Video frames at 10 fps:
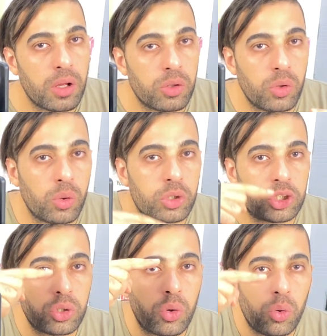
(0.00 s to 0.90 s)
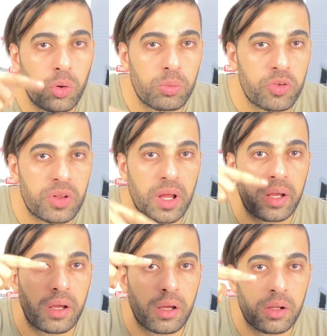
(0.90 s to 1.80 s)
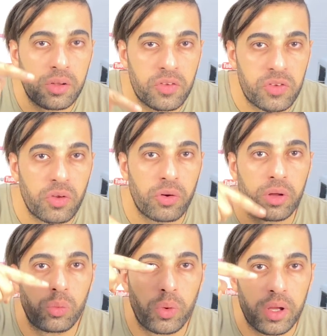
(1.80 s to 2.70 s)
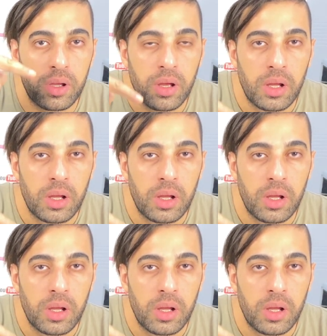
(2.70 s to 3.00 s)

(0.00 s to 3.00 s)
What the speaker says: no, she go almost like this circle way,